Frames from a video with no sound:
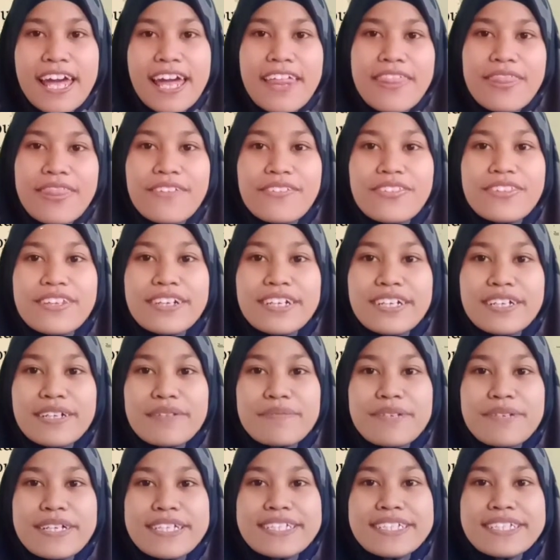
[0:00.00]
The
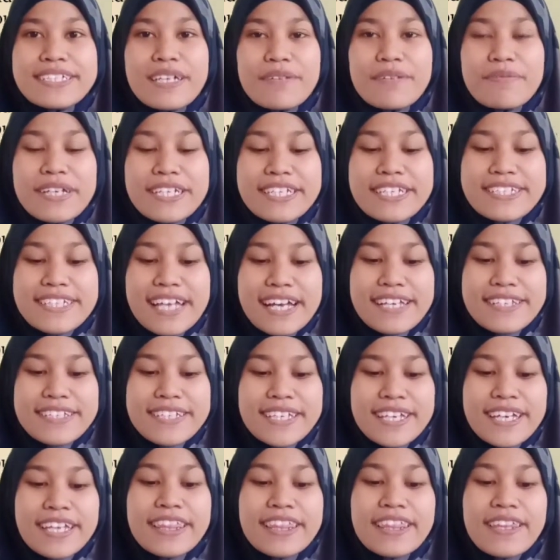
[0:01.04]
term Japanese
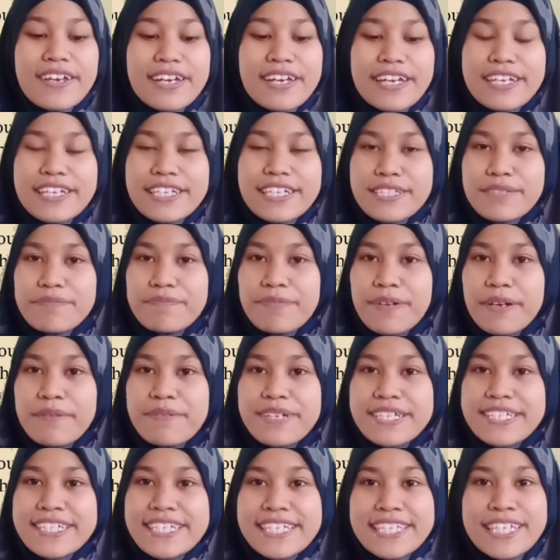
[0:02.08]
acid is
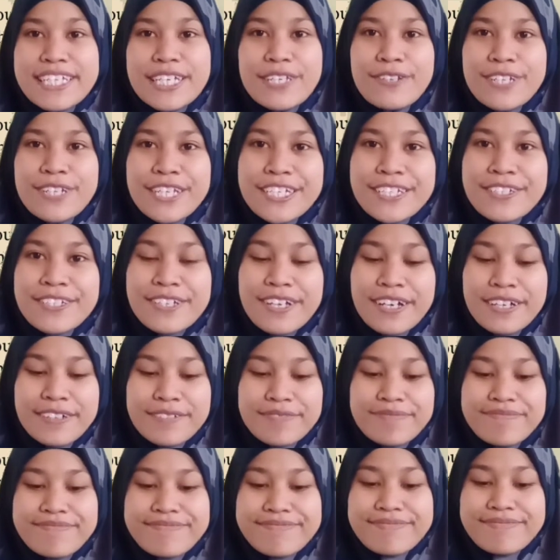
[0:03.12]
famous in Indonesia
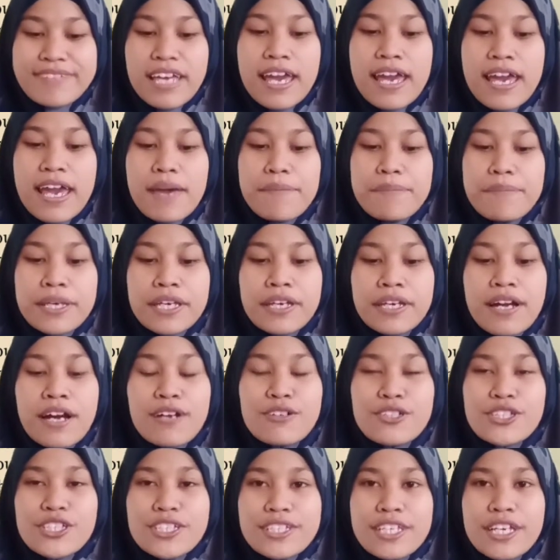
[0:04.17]

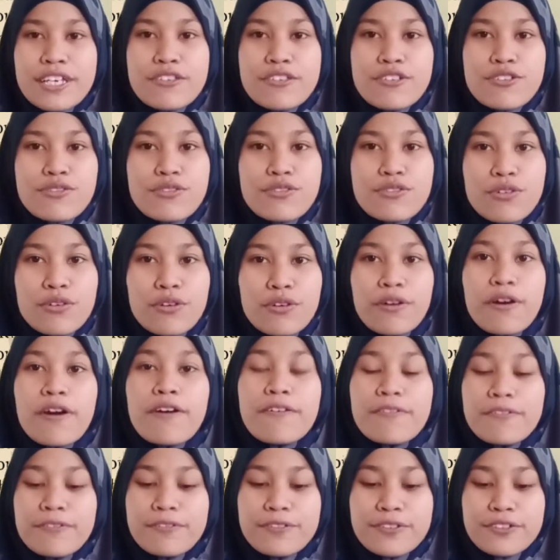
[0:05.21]
because this sour
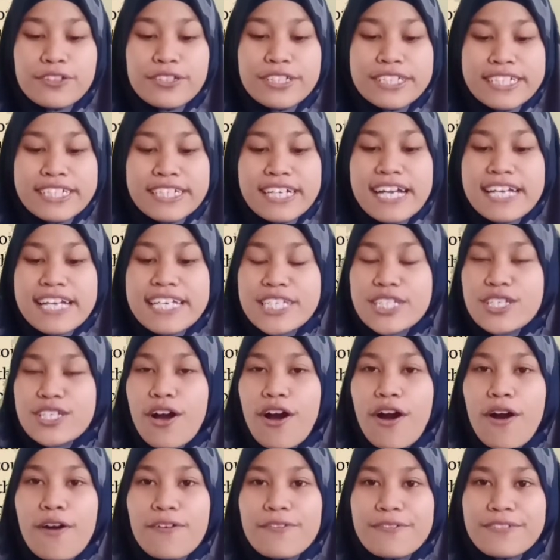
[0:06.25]
fruit is
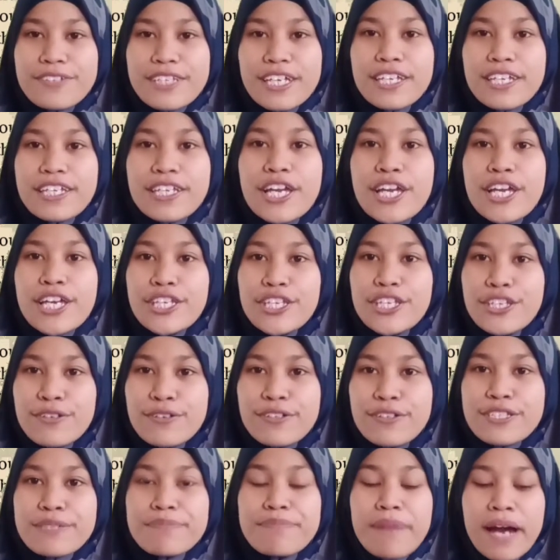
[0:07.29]
often
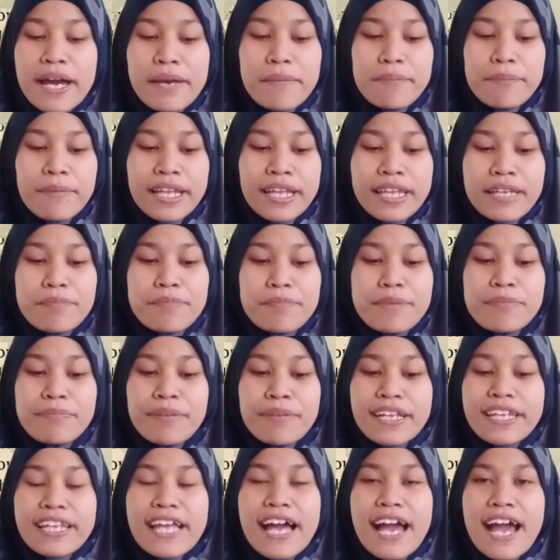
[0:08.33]
used by Malay
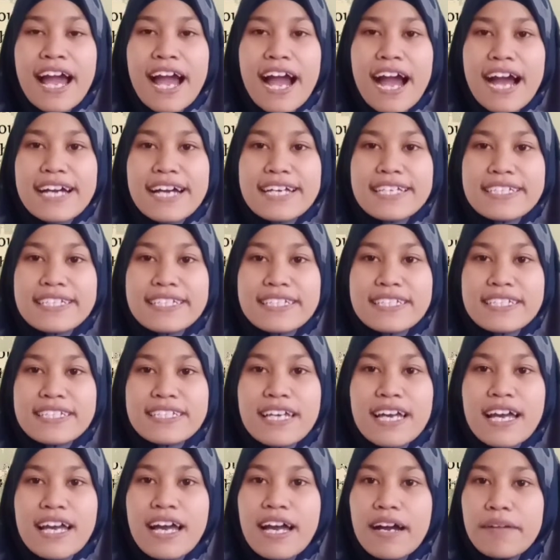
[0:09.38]
people as
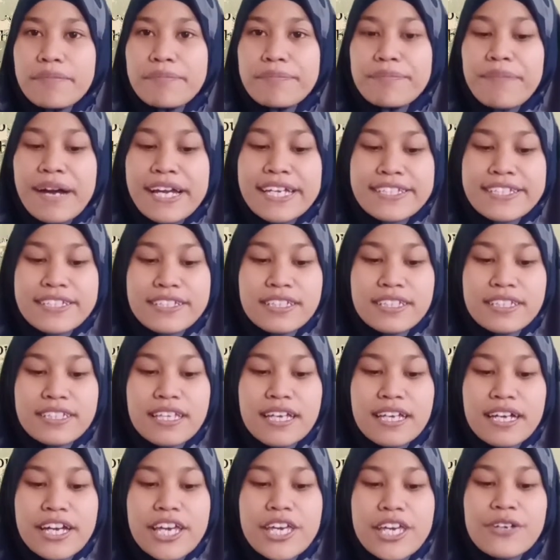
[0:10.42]
a medicine
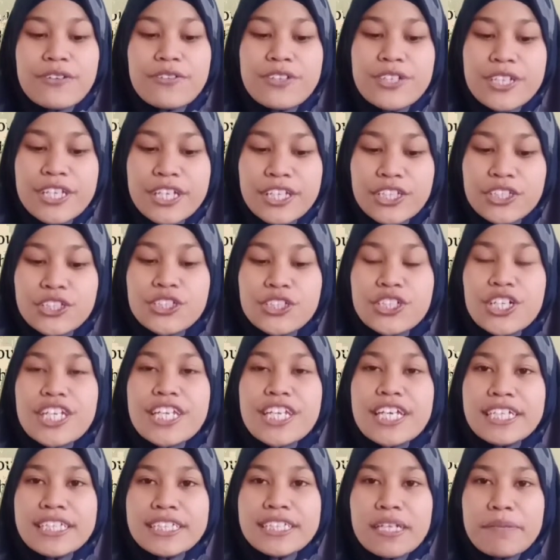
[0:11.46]
ingredient
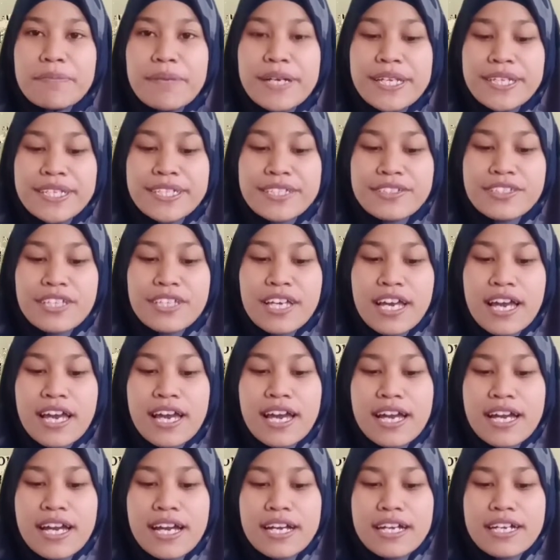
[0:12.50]
in Japanese
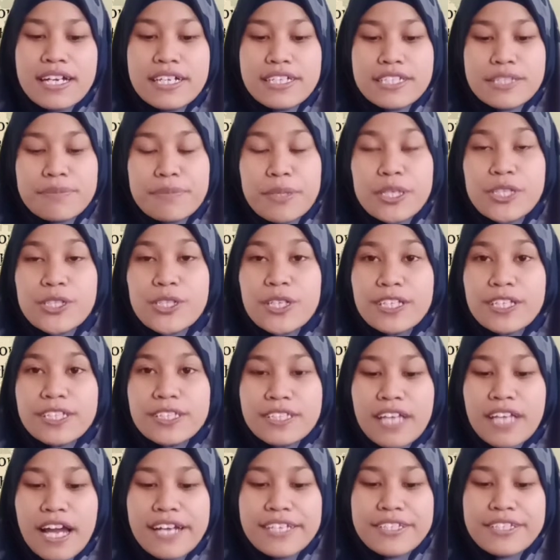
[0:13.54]

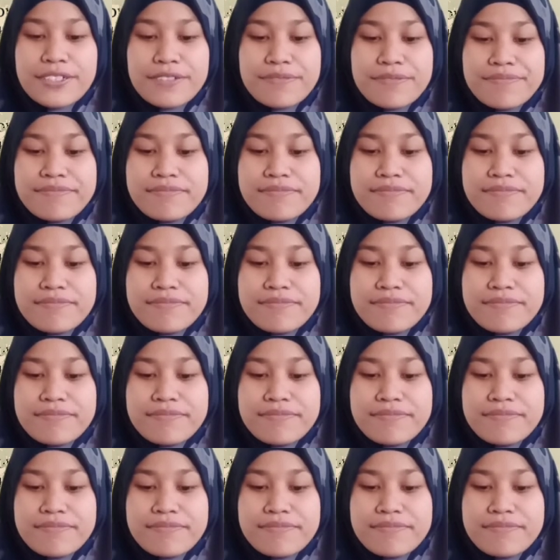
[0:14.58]
specialties.